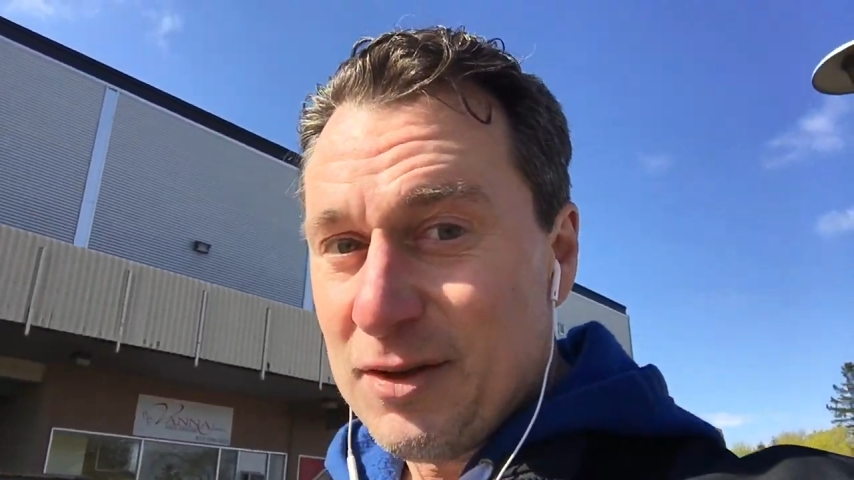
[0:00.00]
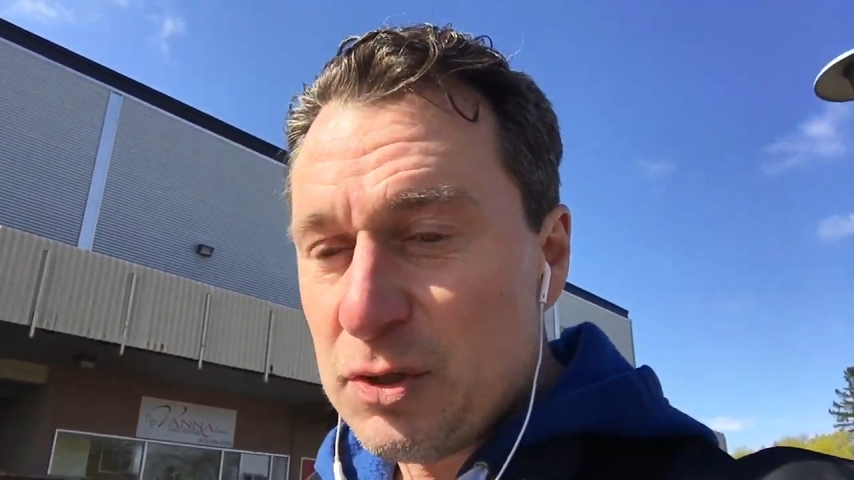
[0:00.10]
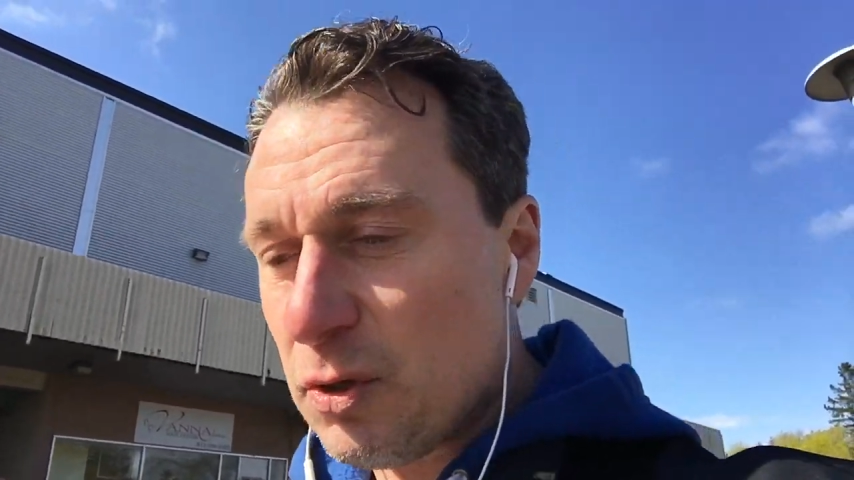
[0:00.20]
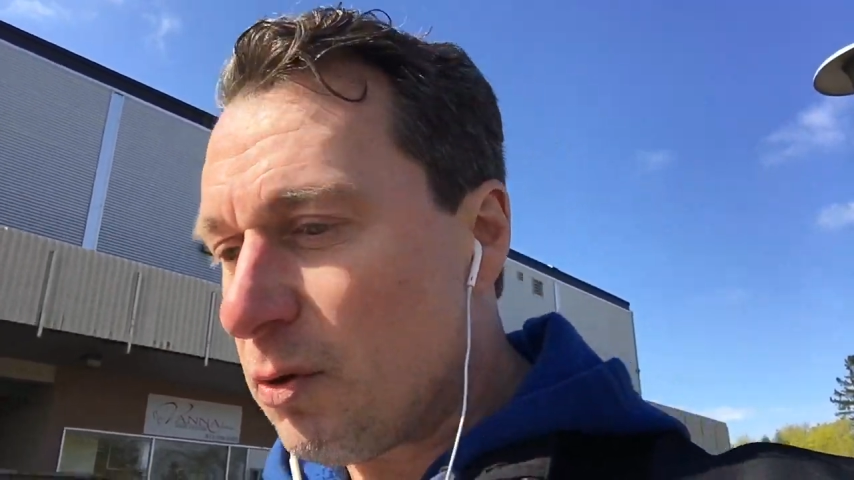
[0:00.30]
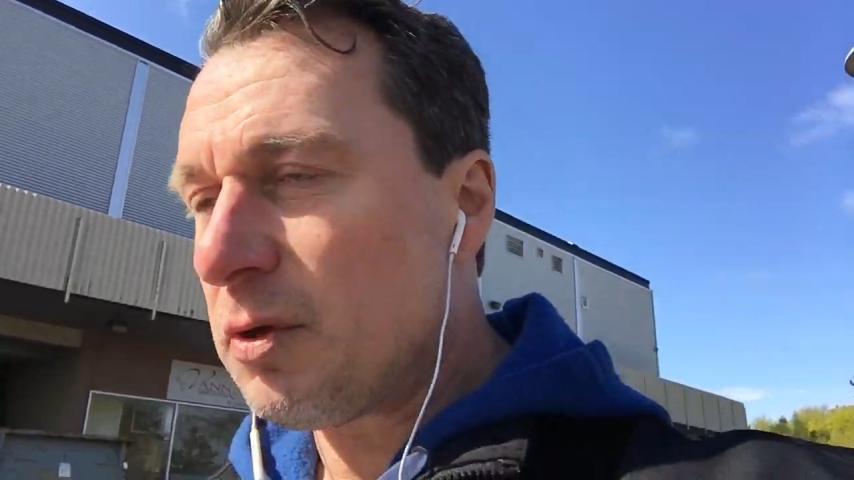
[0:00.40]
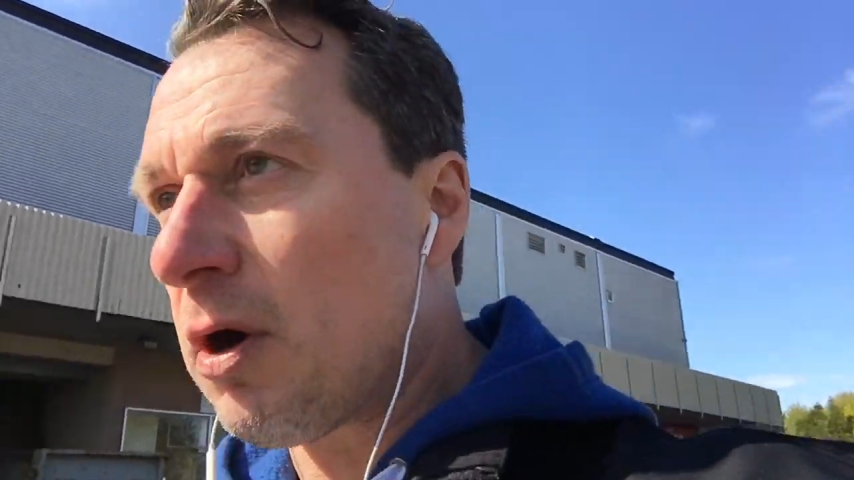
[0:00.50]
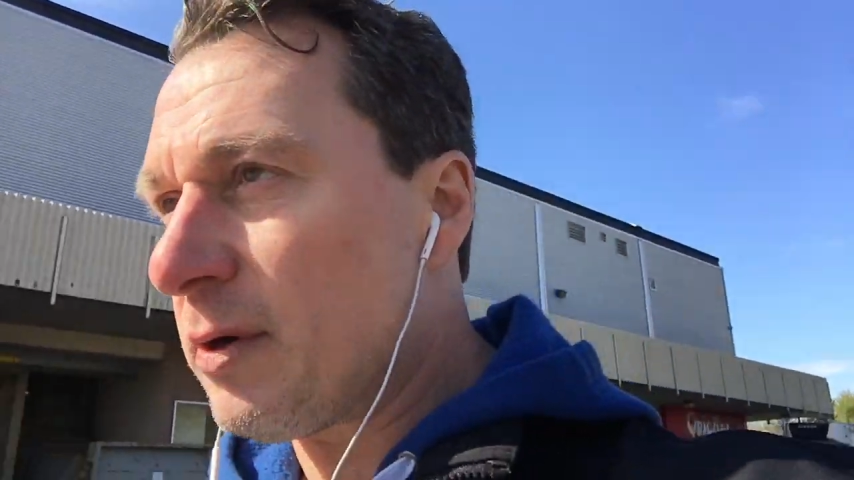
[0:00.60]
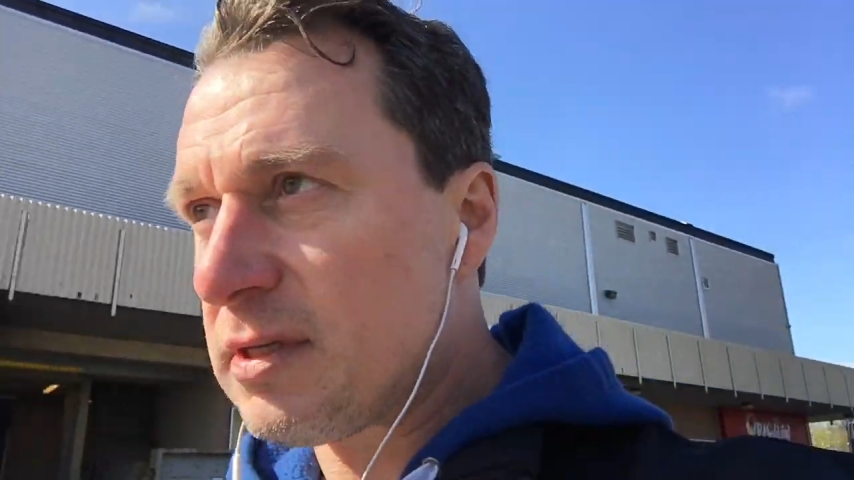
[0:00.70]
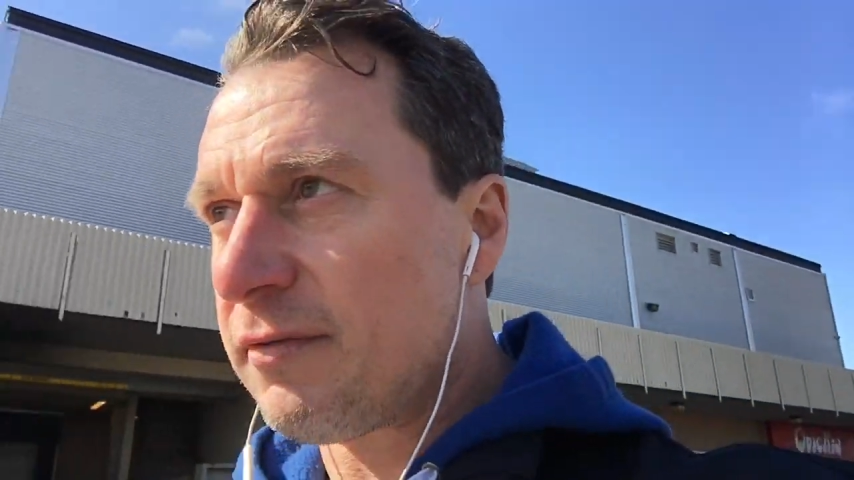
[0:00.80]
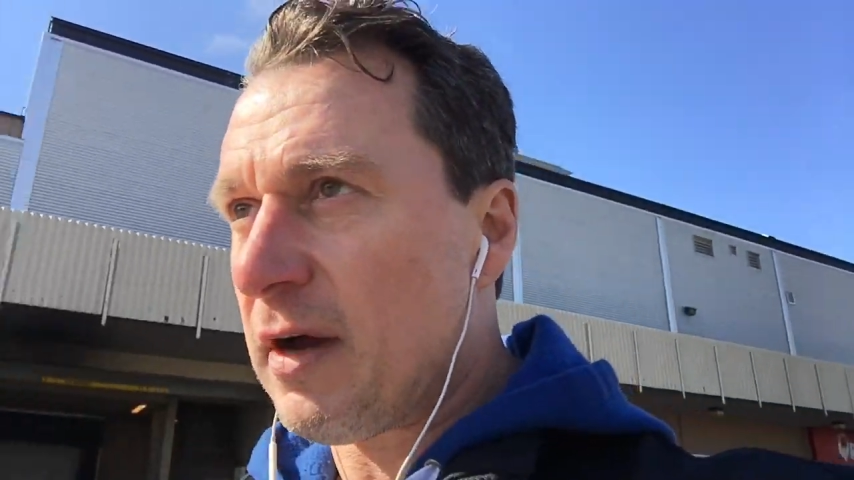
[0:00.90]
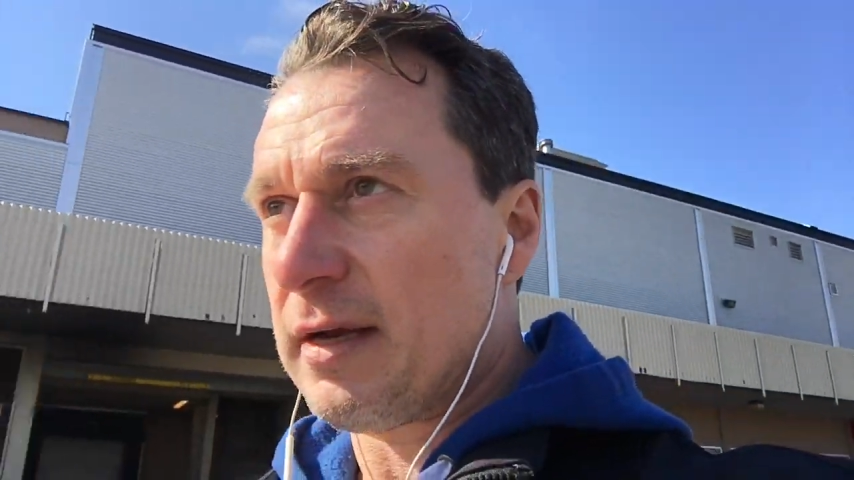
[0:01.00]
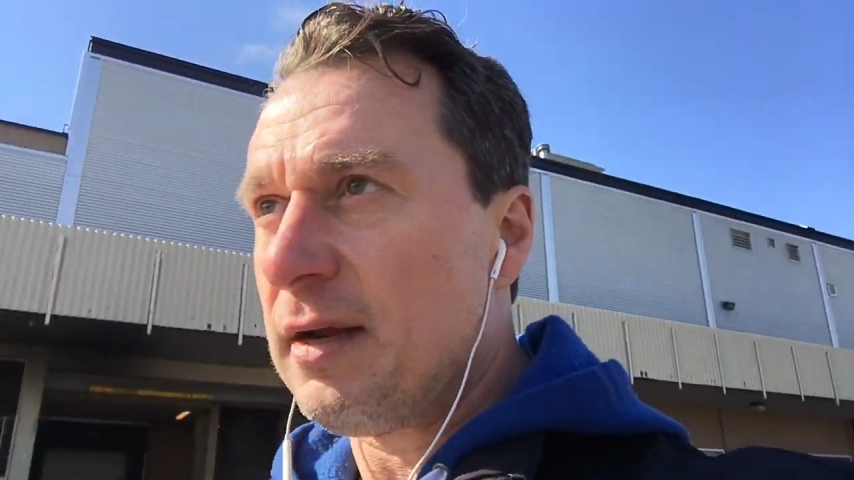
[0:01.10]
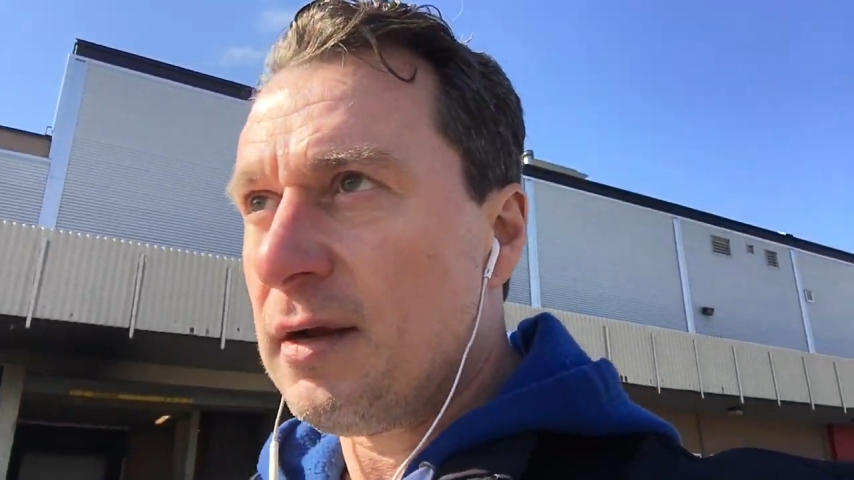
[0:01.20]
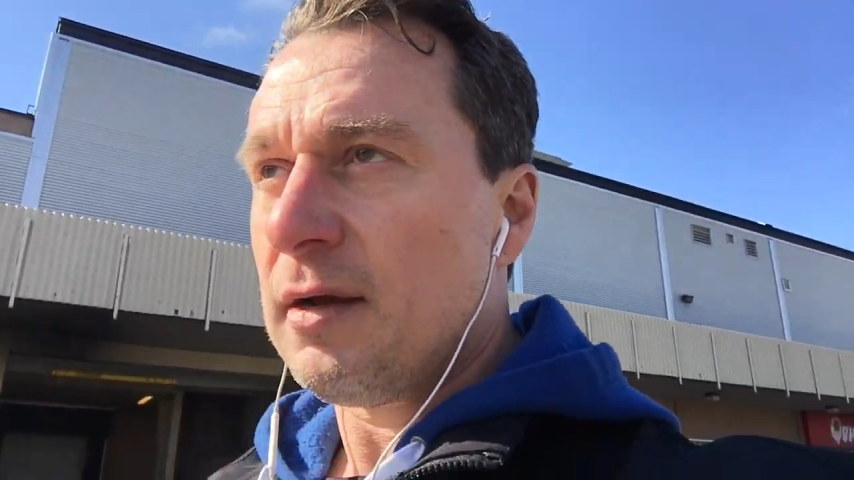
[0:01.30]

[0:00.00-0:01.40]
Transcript: So no, it's fine.